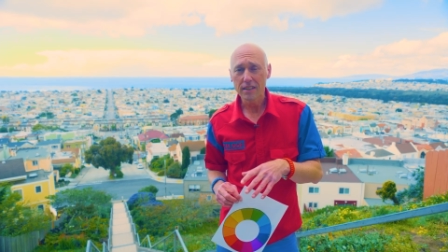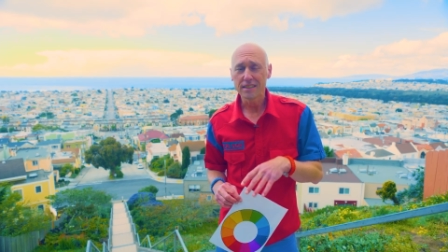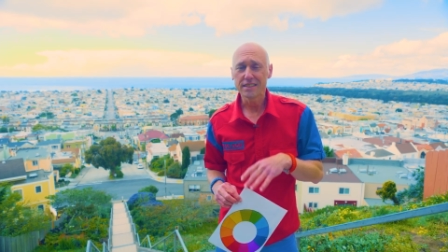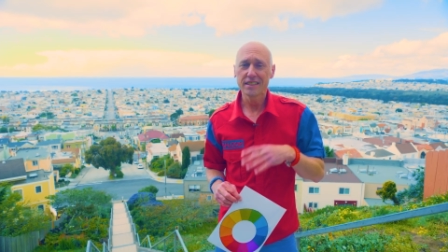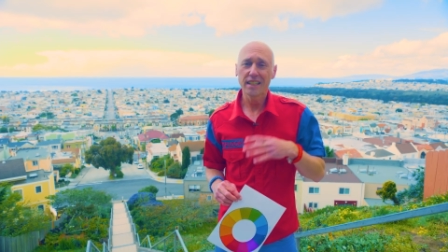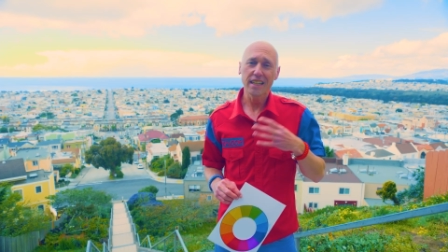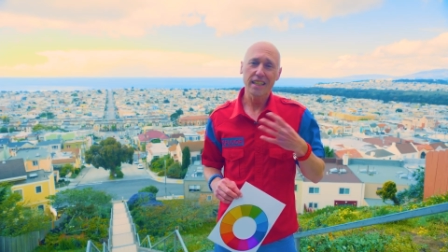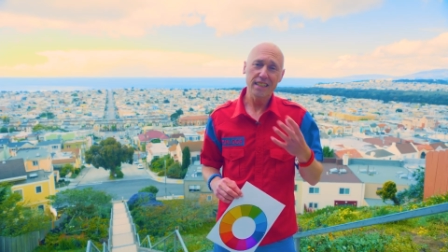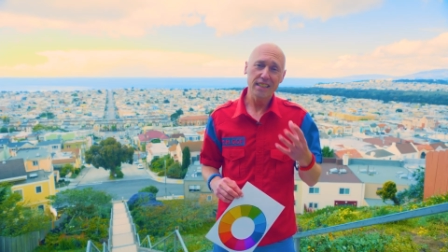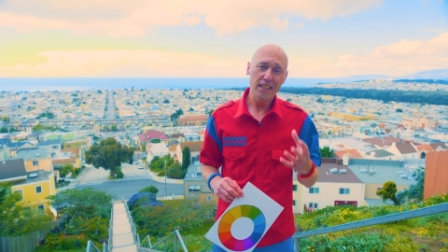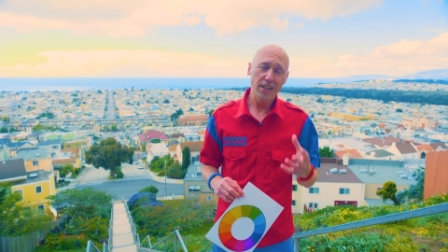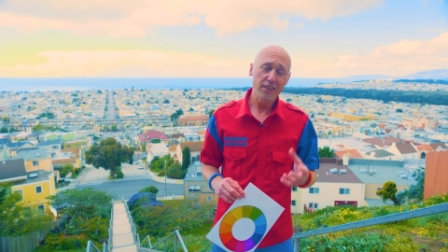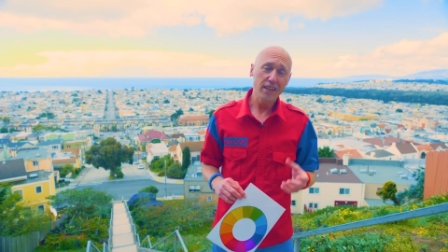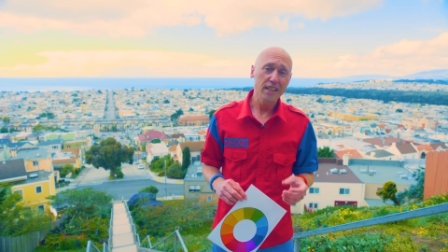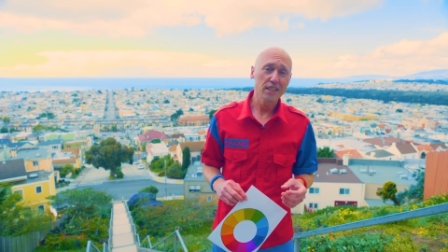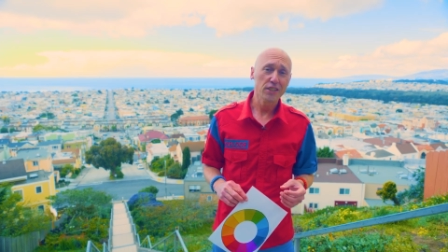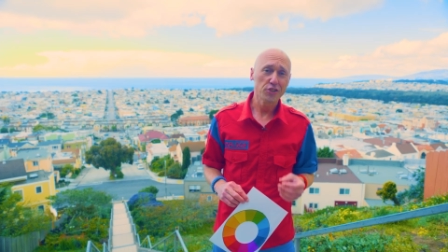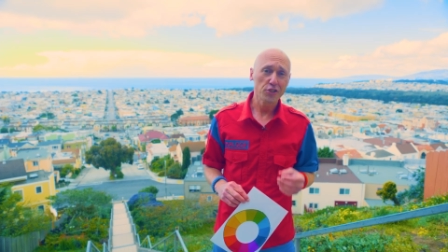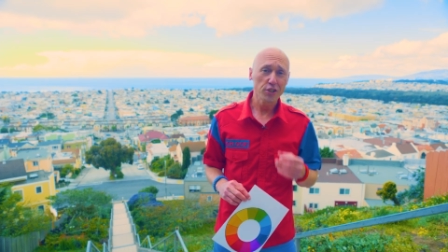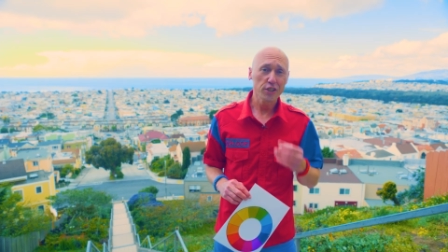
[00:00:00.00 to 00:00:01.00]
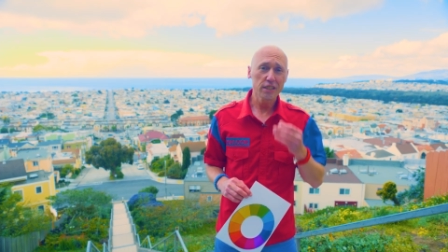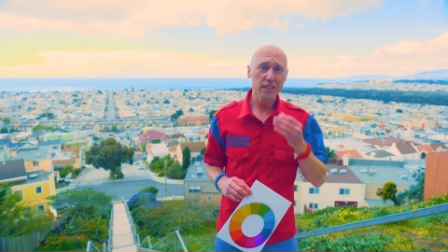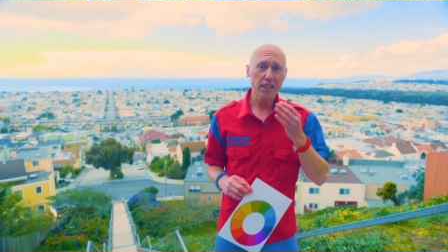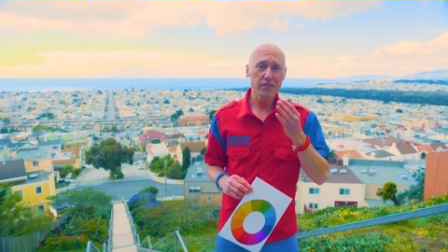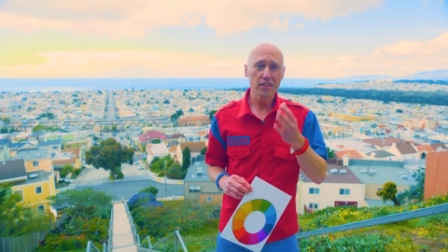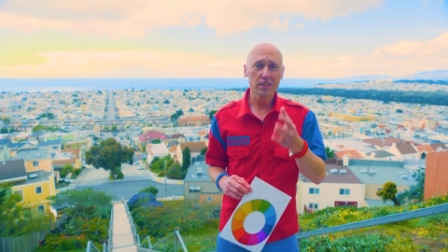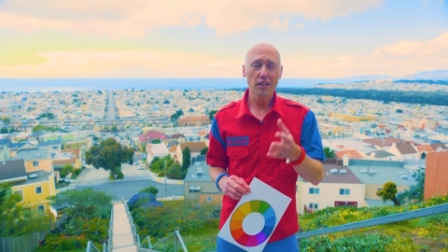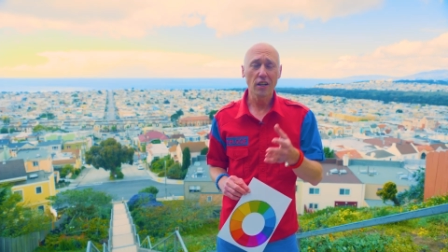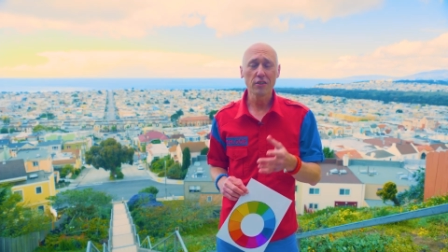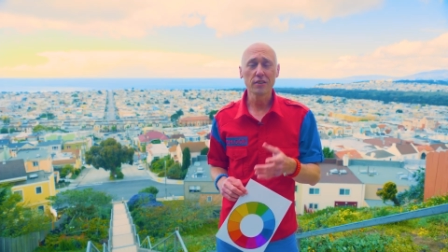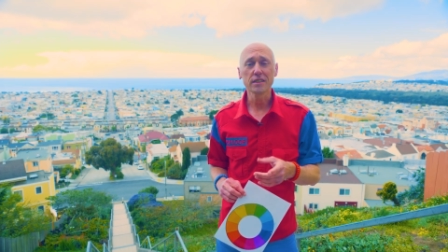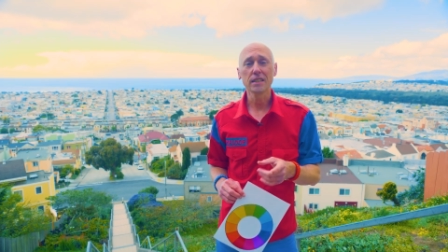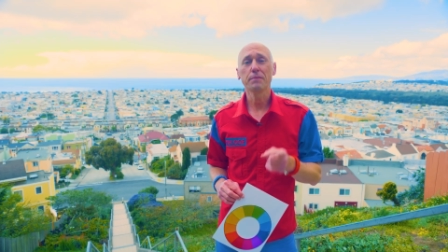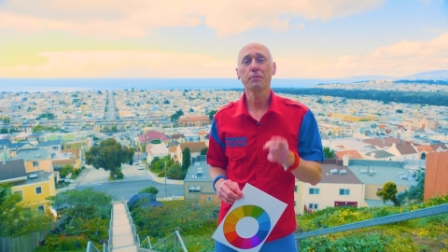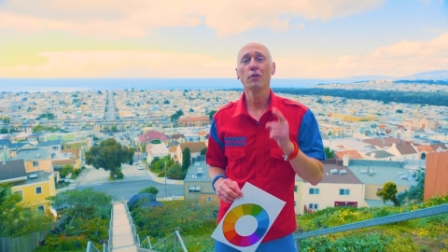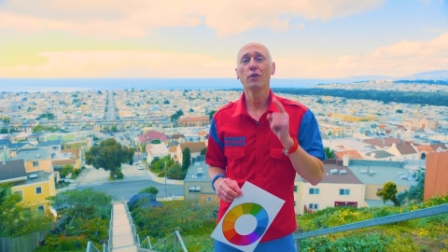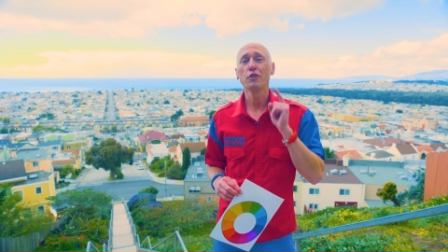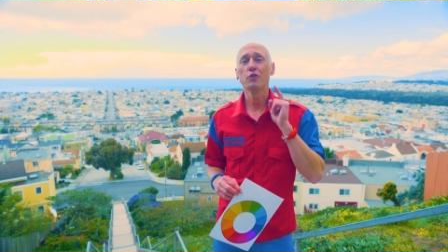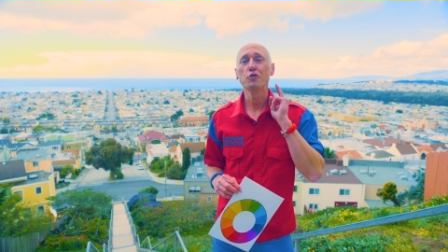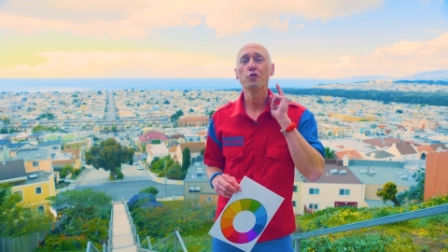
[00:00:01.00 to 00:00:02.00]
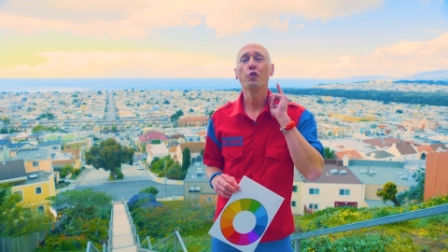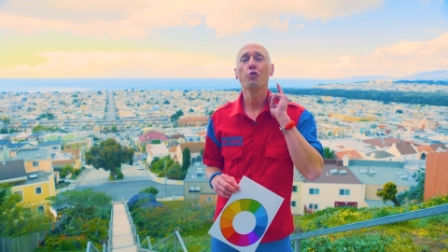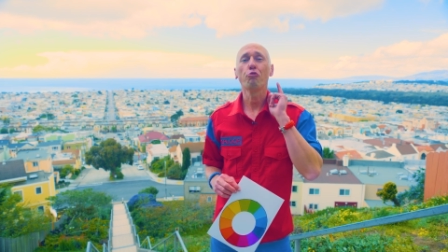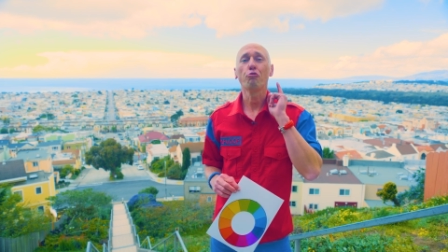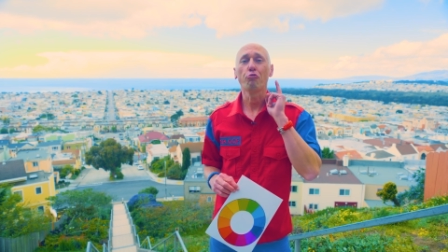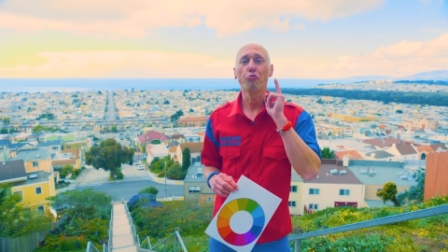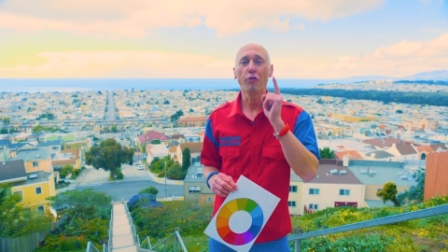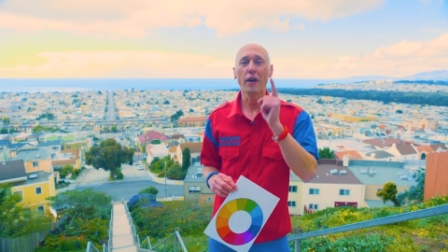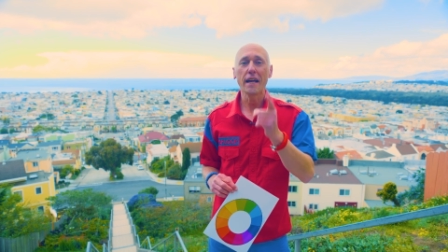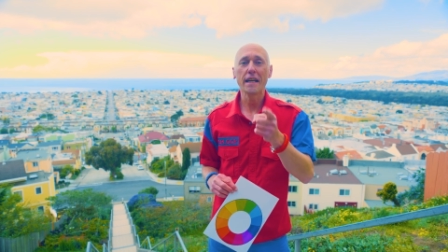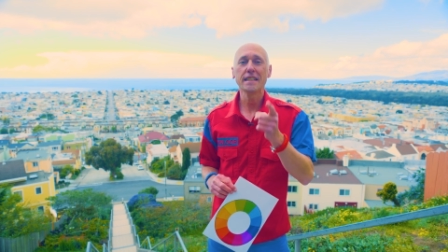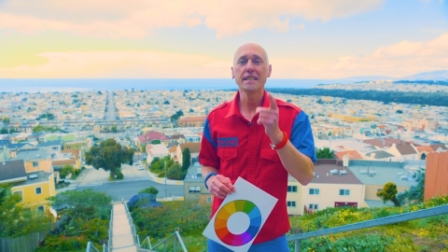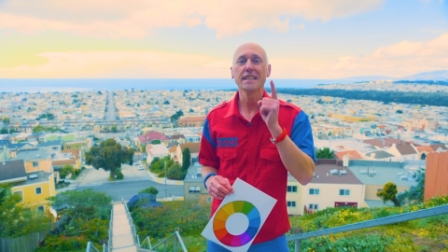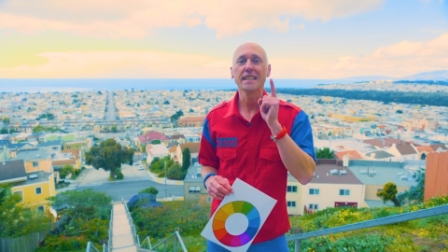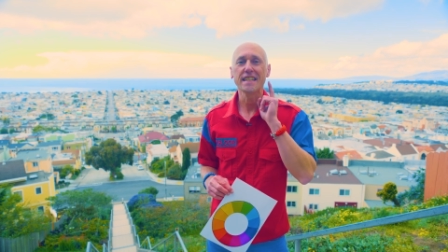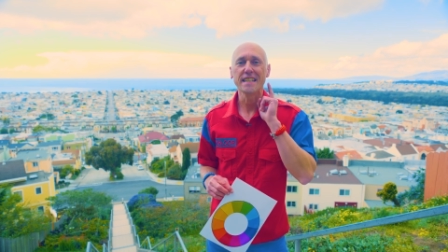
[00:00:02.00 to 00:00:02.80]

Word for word: the secondary, and the tertiary colors, and I'm going to do it right